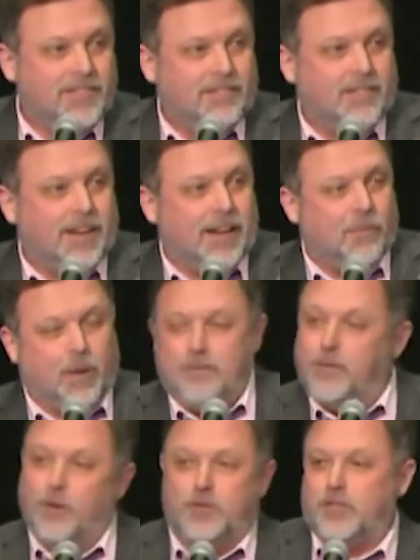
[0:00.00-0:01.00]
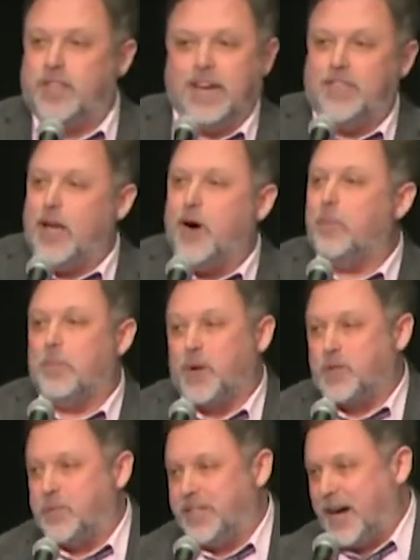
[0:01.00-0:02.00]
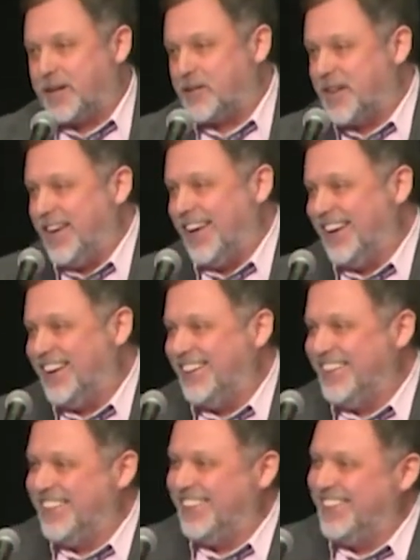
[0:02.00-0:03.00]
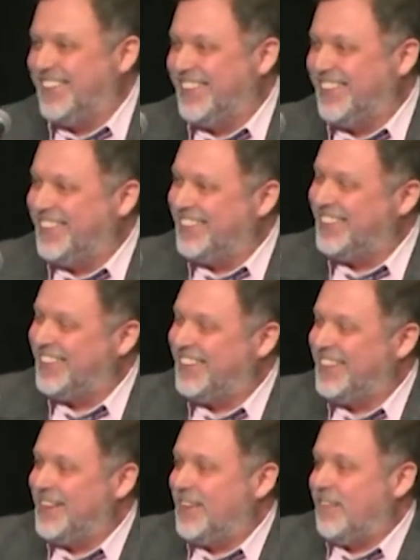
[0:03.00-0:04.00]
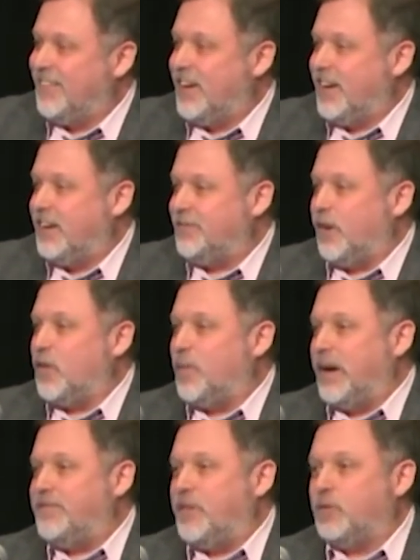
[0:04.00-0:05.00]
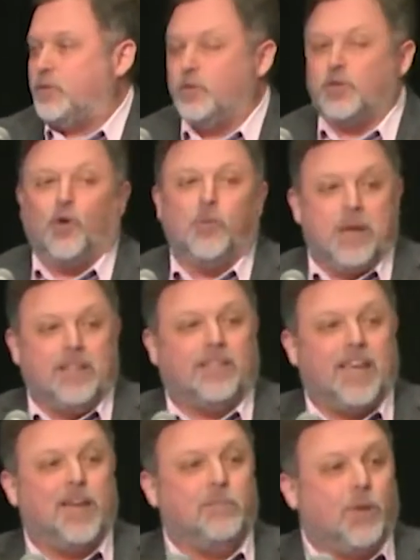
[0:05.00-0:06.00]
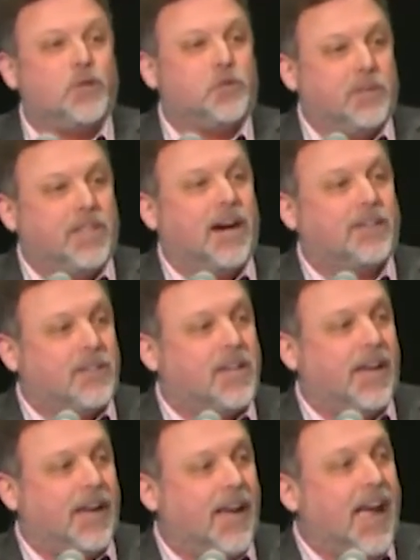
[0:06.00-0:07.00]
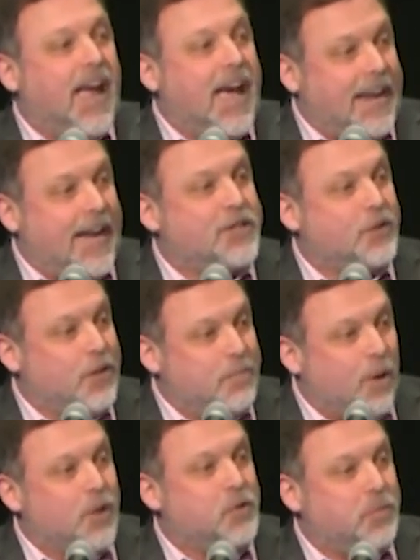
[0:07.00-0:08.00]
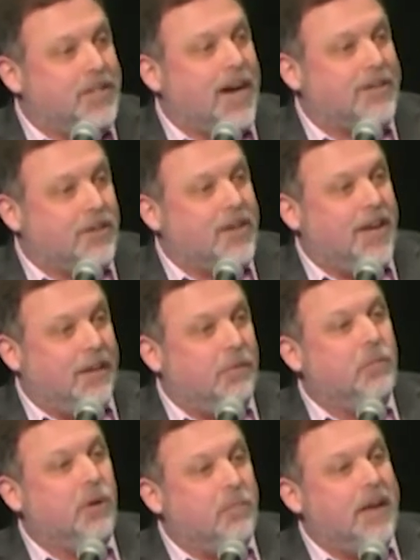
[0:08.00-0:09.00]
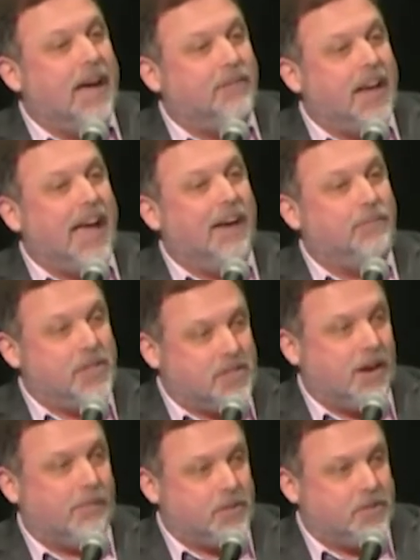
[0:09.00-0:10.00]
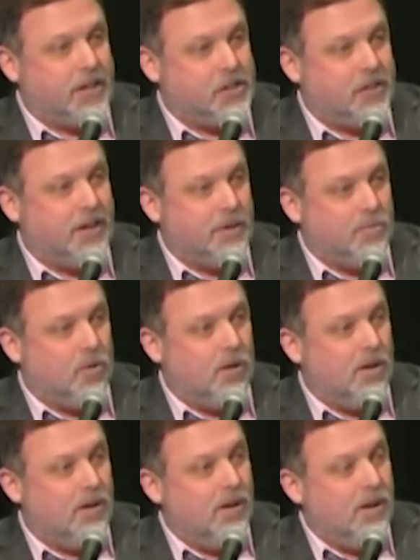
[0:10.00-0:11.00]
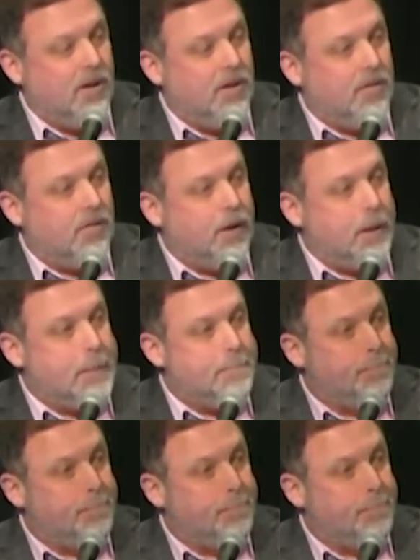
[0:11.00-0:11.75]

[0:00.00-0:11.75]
Right? And white folks will tell you they all marched with Dr. King. Right? If all the white folks who told me that they had marched with Dr. King had actually marched with Dr. King, we wouldn't be having to have this conversation anymore. Right?